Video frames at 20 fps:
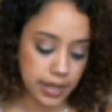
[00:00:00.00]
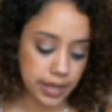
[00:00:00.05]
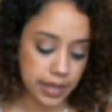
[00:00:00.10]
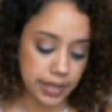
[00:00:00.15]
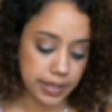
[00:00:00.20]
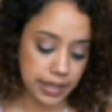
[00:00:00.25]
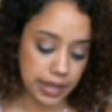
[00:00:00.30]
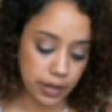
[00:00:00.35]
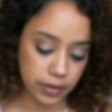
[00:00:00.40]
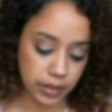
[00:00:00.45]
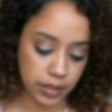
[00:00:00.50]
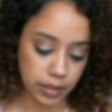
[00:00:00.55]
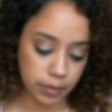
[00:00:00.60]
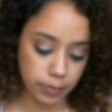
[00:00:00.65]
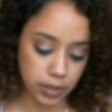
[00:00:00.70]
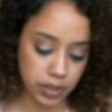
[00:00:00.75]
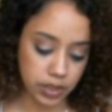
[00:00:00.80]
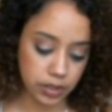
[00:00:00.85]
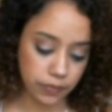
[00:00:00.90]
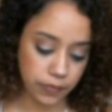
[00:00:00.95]
Now, let me
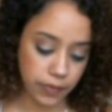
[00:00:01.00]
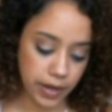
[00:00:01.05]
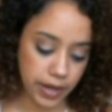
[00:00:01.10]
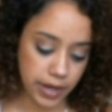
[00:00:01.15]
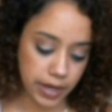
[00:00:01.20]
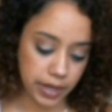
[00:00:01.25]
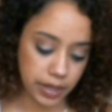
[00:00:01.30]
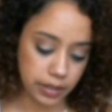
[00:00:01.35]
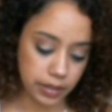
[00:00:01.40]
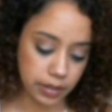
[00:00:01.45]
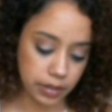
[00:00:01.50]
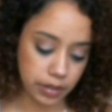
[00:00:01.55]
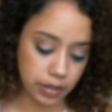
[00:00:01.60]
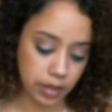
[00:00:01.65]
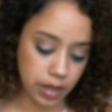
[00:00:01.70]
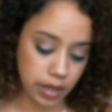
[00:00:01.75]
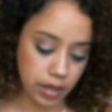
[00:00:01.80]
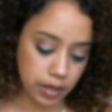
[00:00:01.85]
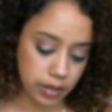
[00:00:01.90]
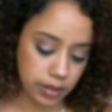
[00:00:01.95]
just find
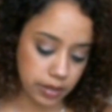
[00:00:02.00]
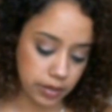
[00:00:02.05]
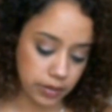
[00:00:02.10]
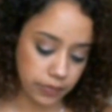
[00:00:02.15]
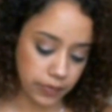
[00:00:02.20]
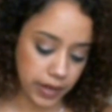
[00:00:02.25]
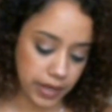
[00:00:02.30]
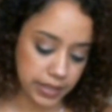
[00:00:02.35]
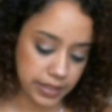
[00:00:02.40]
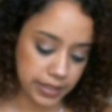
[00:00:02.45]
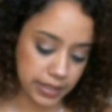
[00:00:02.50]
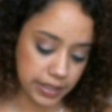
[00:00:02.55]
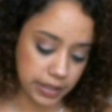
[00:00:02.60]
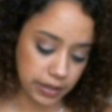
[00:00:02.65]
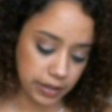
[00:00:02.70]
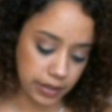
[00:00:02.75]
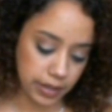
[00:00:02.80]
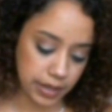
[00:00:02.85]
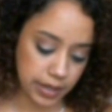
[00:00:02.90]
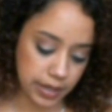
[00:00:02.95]
the advice
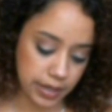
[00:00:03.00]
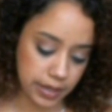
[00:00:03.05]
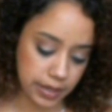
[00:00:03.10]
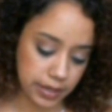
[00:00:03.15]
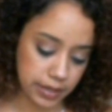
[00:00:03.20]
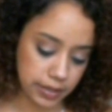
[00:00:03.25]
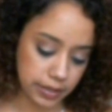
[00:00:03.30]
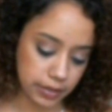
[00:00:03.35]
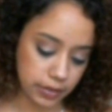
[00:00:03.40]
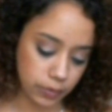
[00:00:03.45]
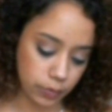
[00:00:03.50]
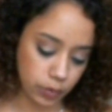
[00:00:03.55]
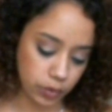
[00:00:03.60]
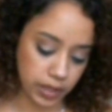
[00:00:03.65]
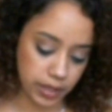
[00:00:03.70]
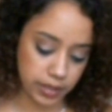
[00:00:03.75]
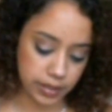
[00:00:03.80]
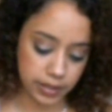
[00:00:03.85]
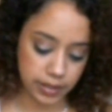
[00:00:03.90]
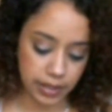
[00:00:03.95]
here and we'll
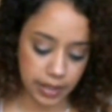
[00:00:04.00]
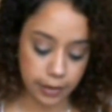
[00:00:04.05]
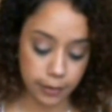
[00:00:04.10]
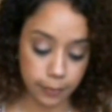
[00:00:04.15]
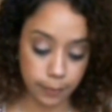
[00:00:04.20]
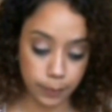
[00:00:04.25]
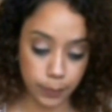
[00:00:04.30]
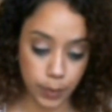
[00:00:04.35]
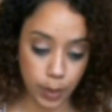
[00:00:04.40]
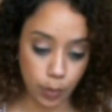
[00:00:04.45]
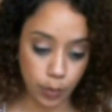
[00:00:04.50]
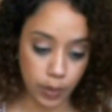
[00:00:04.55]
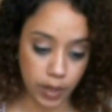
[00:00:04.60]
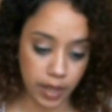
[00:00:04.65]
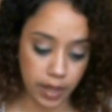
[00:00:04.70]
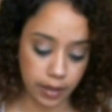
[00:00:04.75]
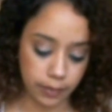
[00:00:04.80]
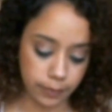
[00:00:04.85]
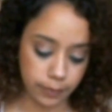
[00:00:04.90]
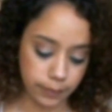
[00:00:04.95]
get to that.
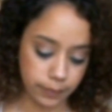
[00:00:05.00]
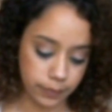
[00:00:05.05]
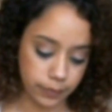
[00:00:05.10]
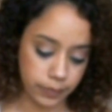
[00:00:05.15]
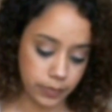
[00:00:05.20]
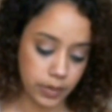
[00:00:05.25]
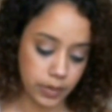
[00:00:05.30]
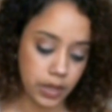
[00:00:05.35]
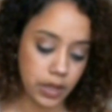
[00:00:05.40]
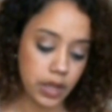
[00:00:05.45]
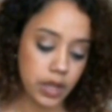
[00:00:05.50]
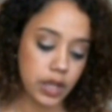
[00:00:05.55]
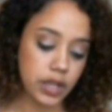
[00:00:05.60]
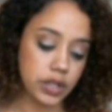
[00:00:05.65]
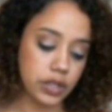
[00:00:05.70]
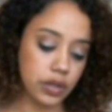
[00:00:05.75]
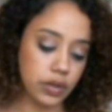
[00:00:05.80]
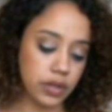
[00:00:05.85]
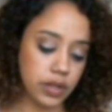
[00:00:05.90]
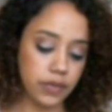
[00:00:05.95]
Okay.
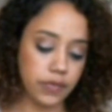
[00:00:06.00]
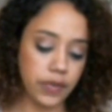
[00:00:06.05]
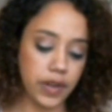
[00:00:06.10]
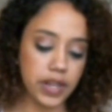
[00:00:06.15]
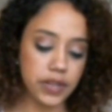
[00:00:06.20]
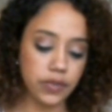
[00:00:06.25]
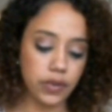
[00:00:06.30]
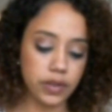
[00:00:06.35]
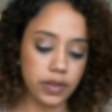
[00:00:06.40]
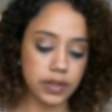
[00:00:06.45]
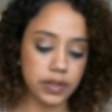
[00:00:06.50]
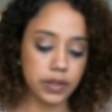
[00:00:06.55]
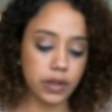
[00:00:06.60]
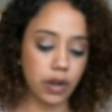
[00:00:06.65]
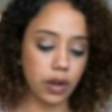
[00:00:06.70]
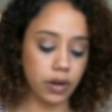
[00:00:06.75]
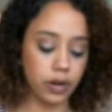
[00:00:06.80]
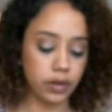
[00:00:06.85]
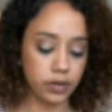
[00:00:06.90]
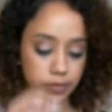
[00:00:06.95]
So the advice for this
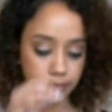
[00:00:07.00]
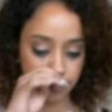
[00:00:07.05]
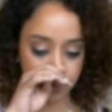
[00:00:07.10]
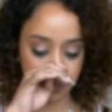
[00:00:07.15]
card,